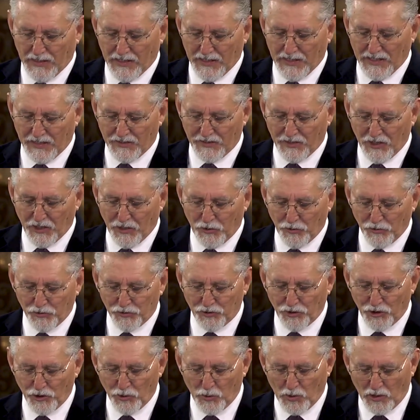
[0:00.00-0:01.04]
and those
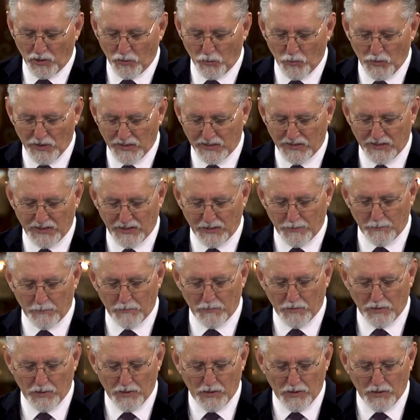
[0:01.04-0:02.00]
who are with him